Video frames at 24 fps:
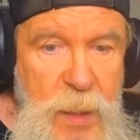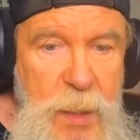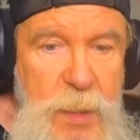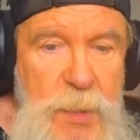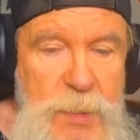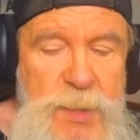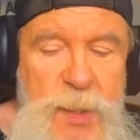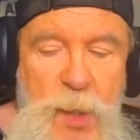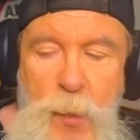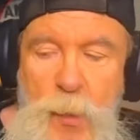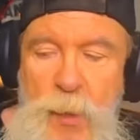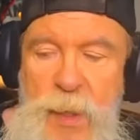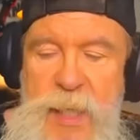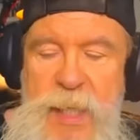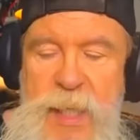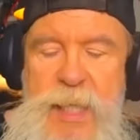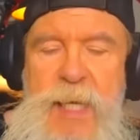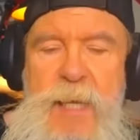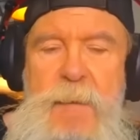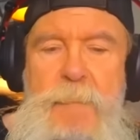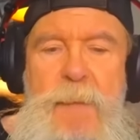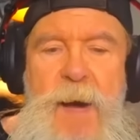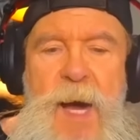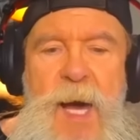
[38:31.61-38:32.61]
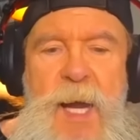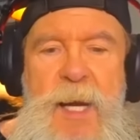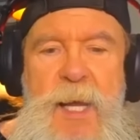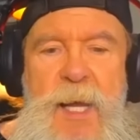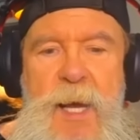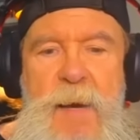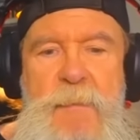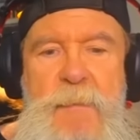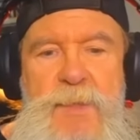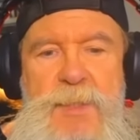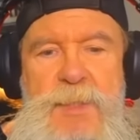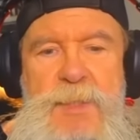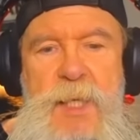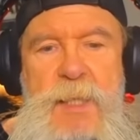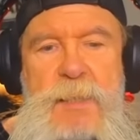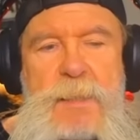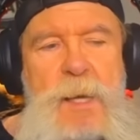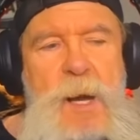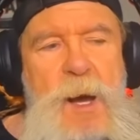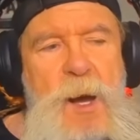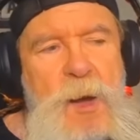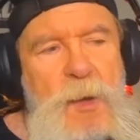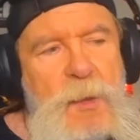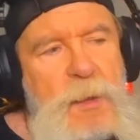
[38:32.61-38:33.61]
So when anybody ever says,
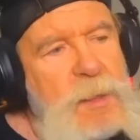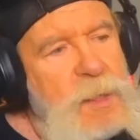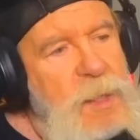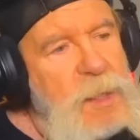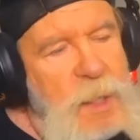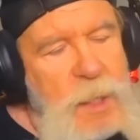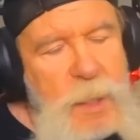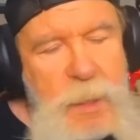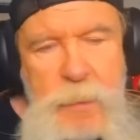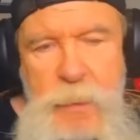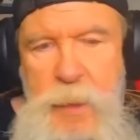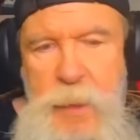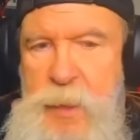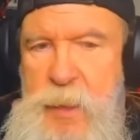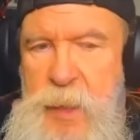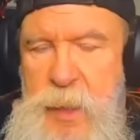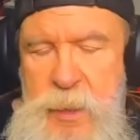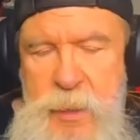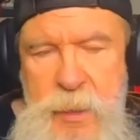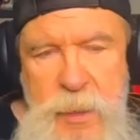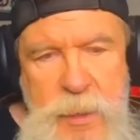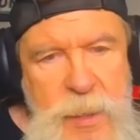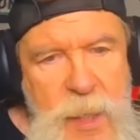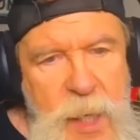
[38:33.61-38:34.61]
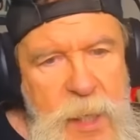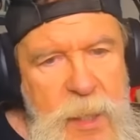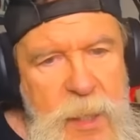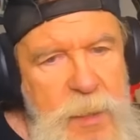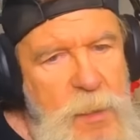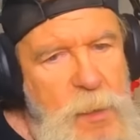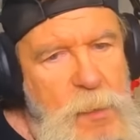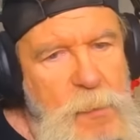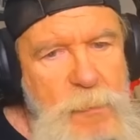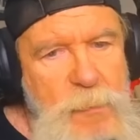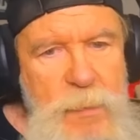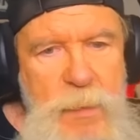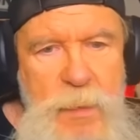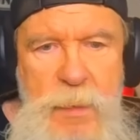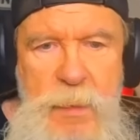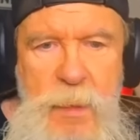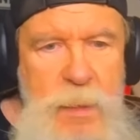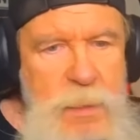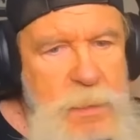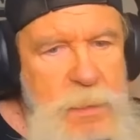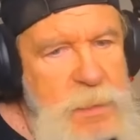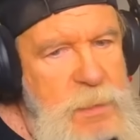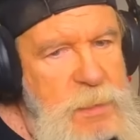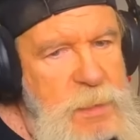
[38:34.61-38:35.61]
"Oh, they need to take it over,
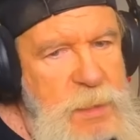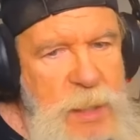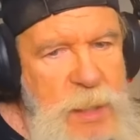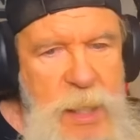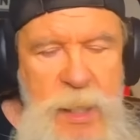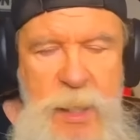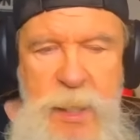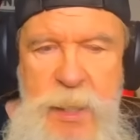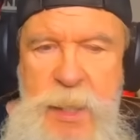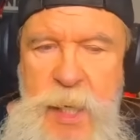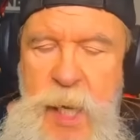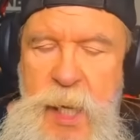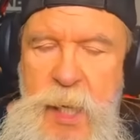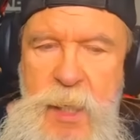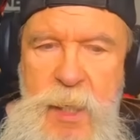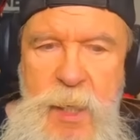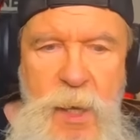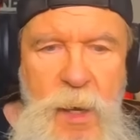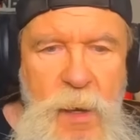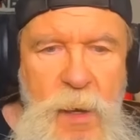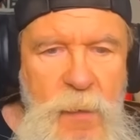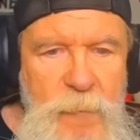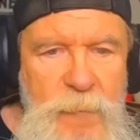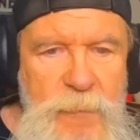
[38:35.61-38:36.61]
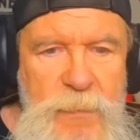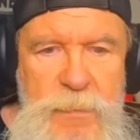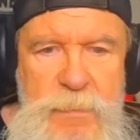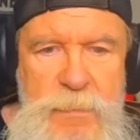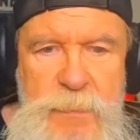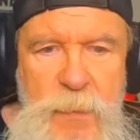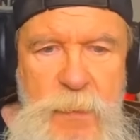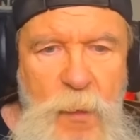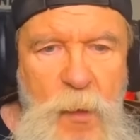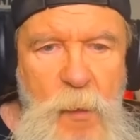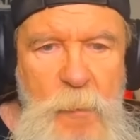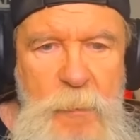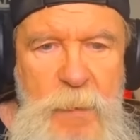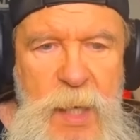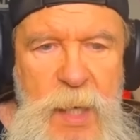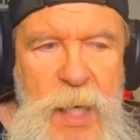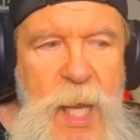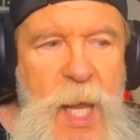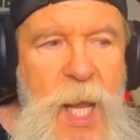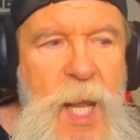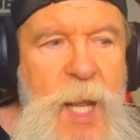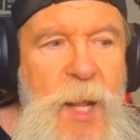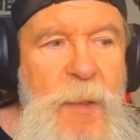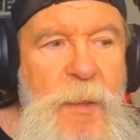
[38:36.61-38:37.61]
need to take it off," Roman
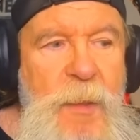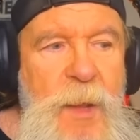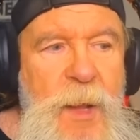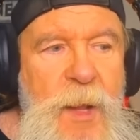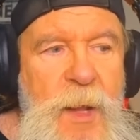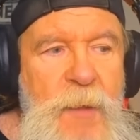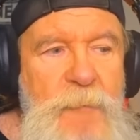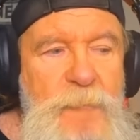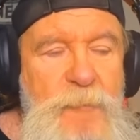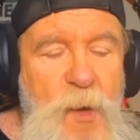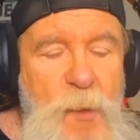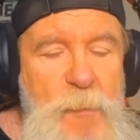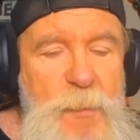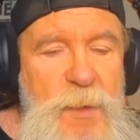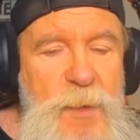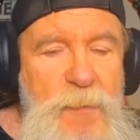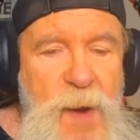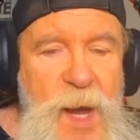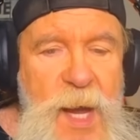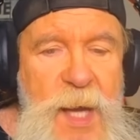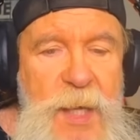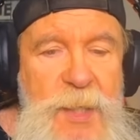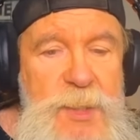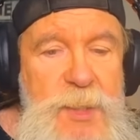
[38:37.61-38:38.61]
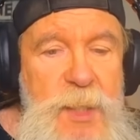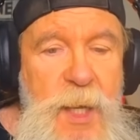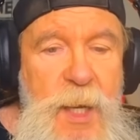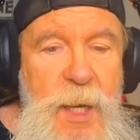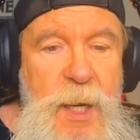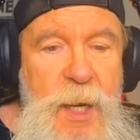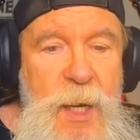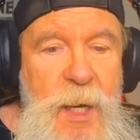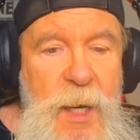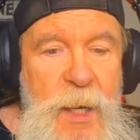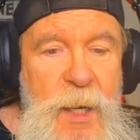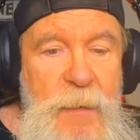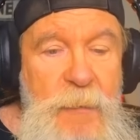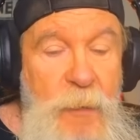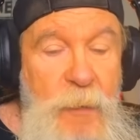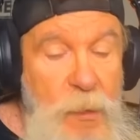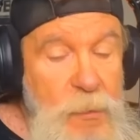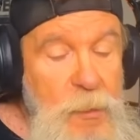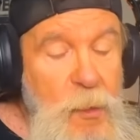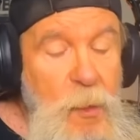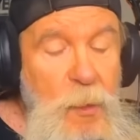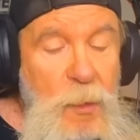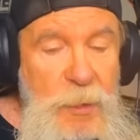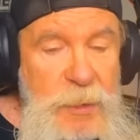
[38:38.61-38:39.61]
Roman Reigns, they're
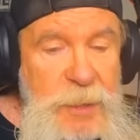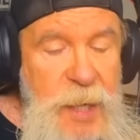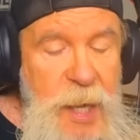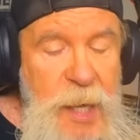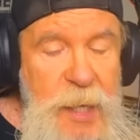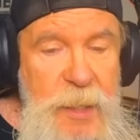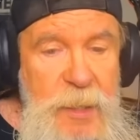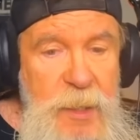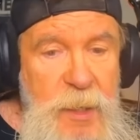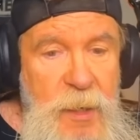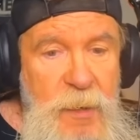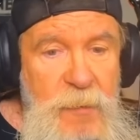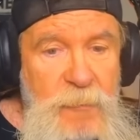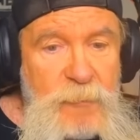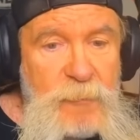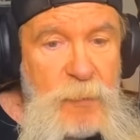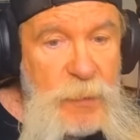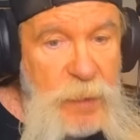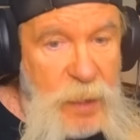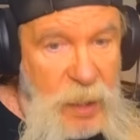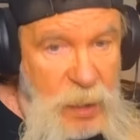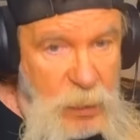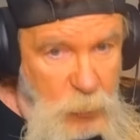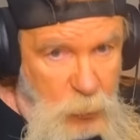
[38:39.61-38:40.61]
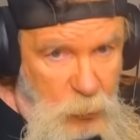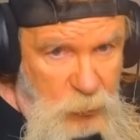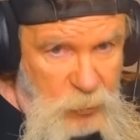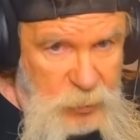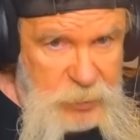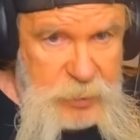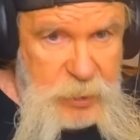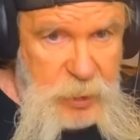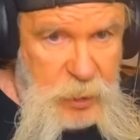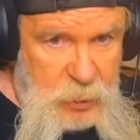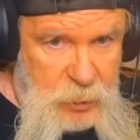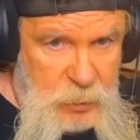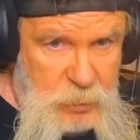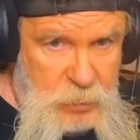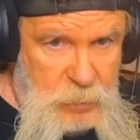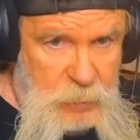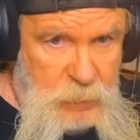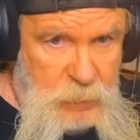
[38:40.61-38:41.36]
going to take it off when they want to take it off,